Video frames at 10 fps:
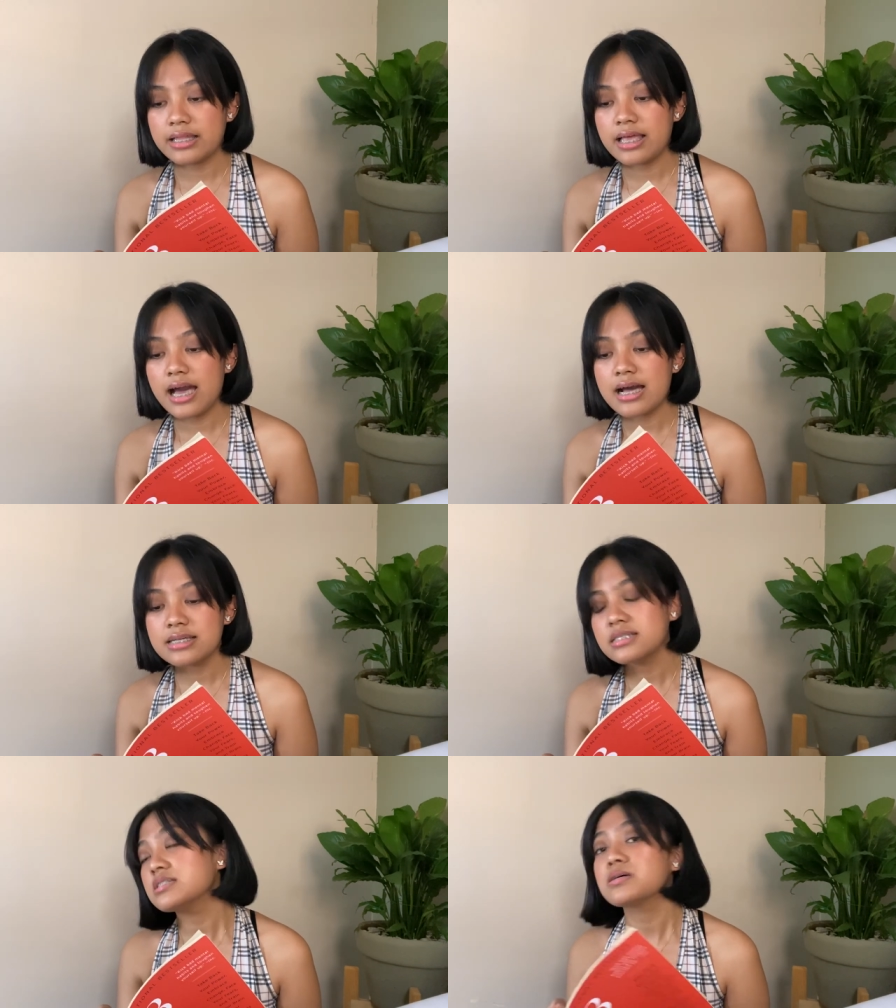It
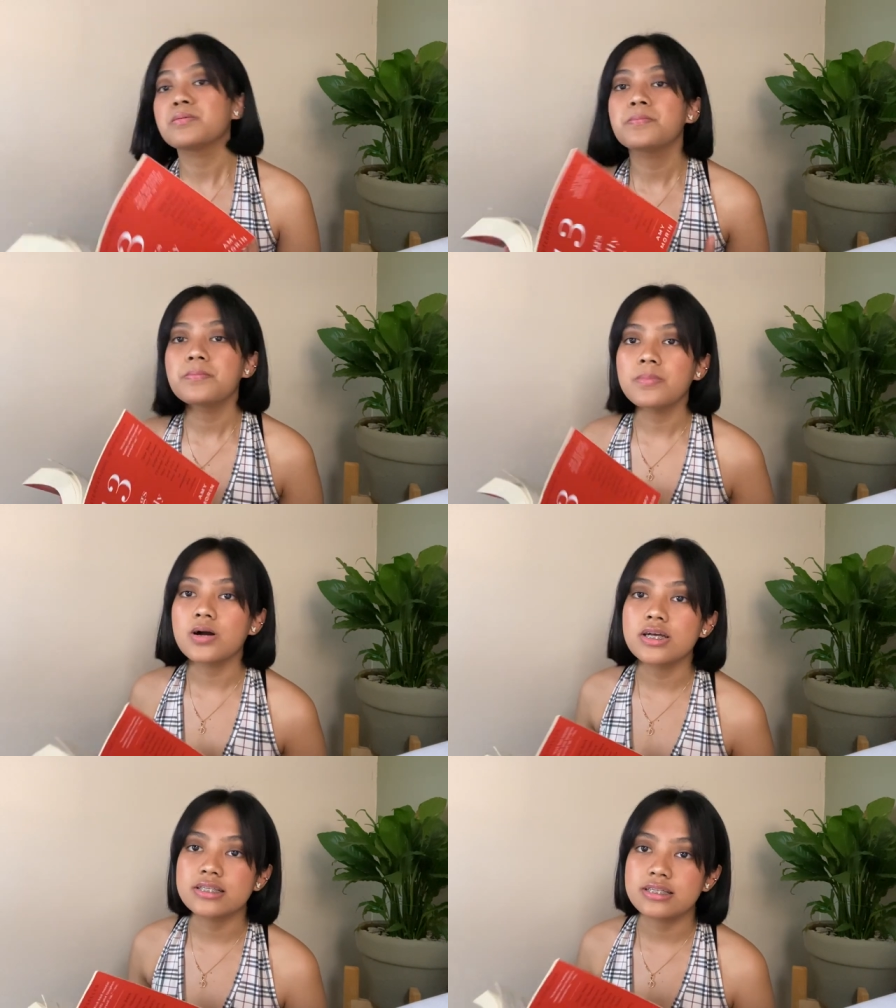has some
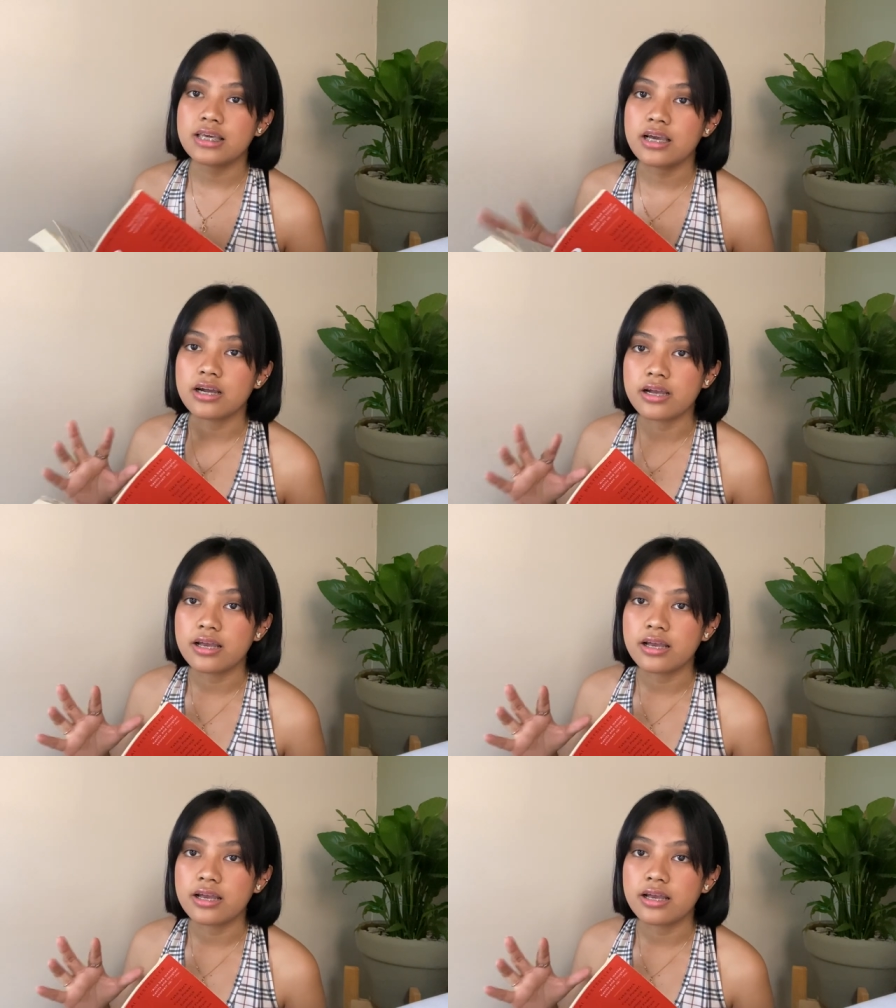parts here